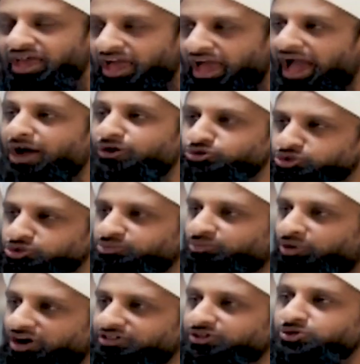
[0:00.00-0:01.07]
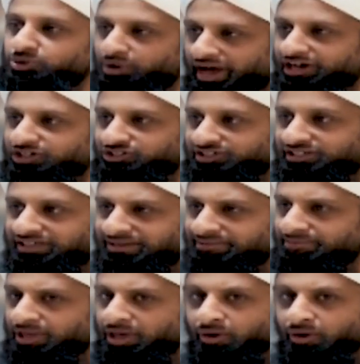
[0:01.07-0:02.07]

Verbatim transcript: How smart are you actually